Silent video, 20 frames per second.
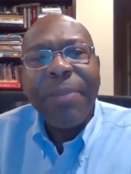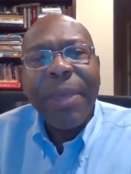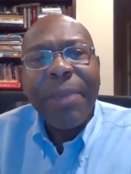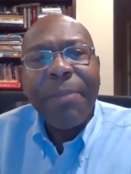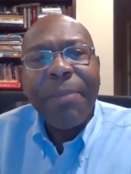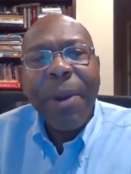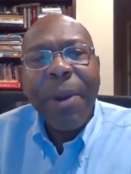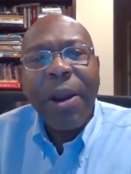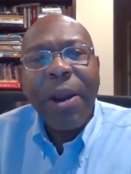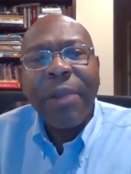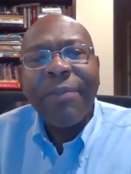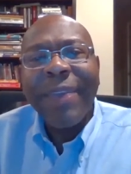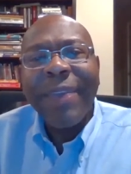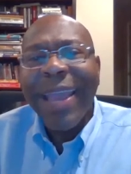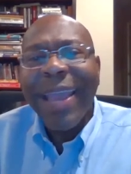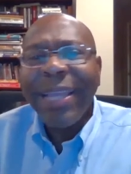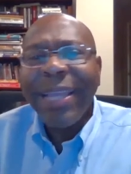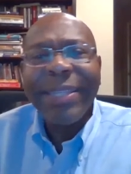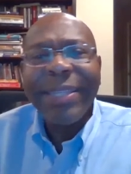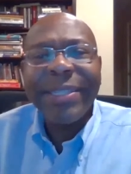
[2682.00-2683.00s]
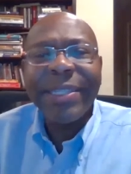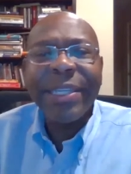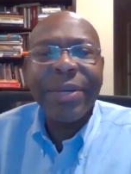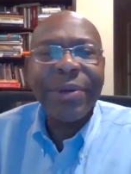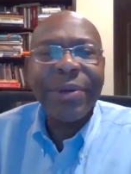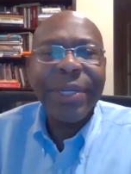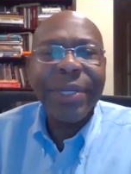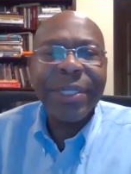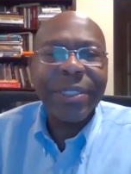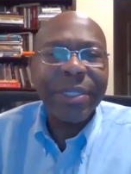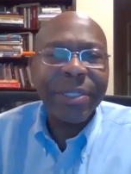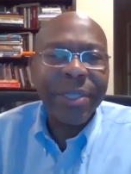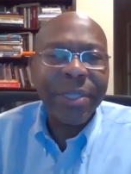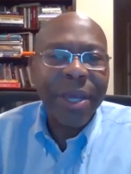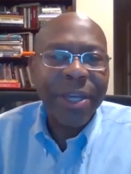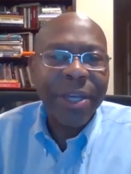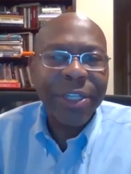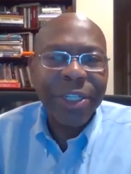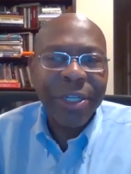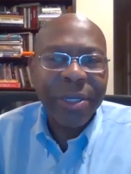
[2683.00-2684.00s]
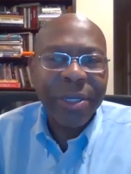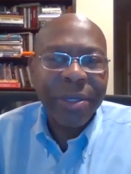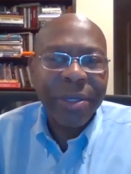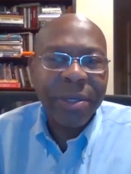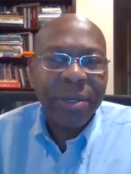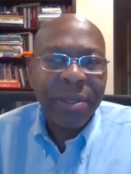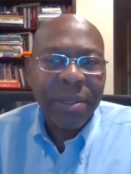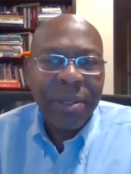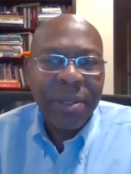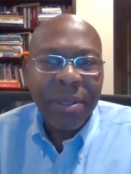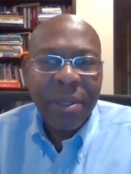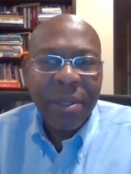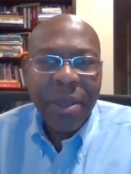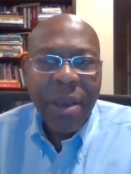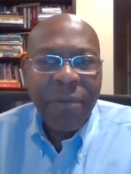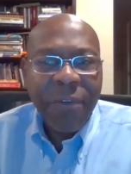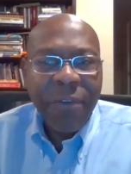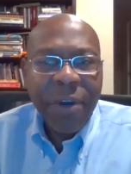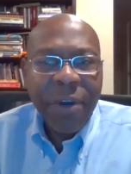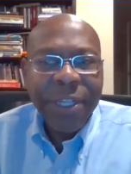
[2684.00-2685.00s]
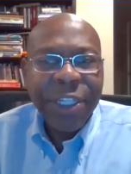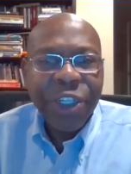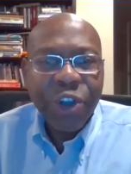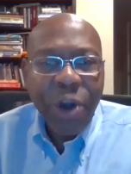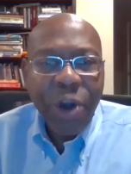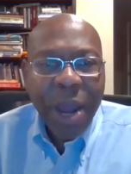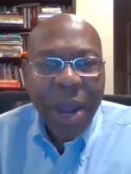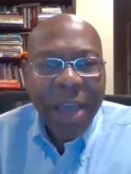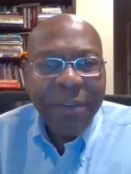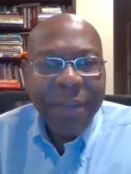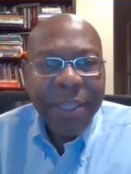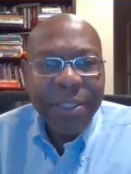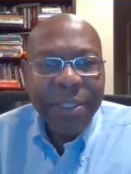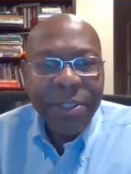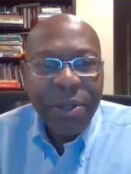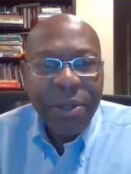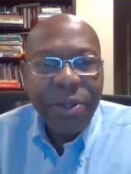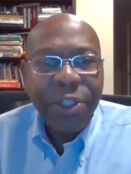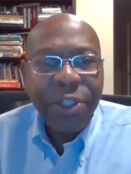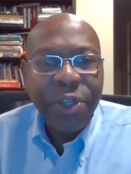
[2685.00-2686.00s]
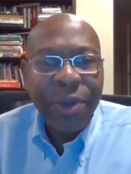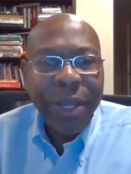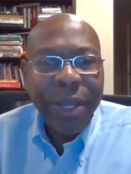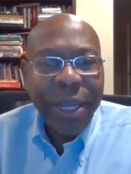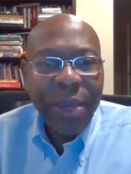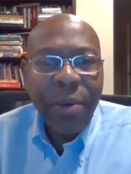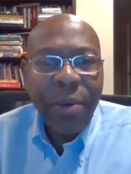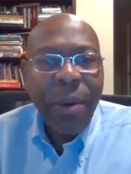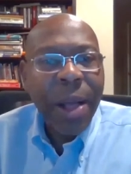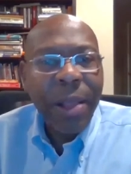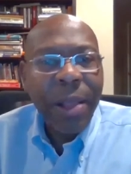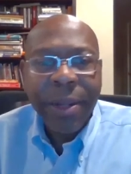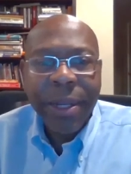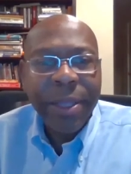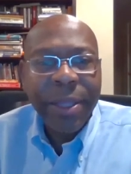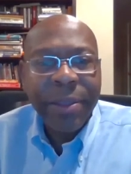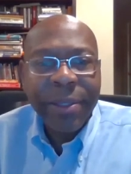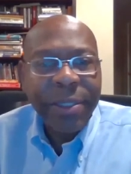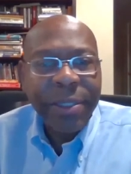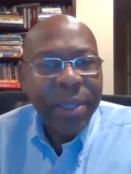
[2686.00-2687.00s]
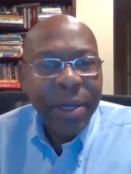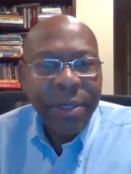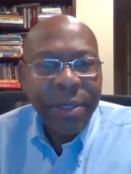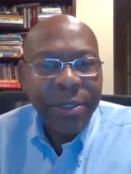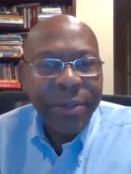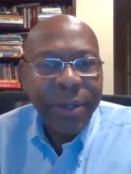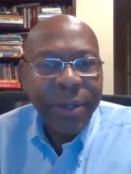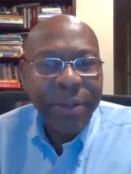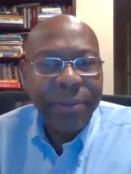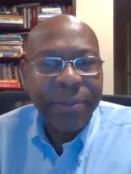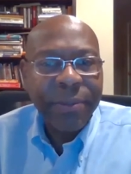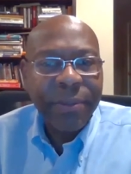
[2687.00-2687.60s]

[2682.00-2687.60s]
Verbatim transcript: be part of any serious discussion of what's driving social inequality in this country.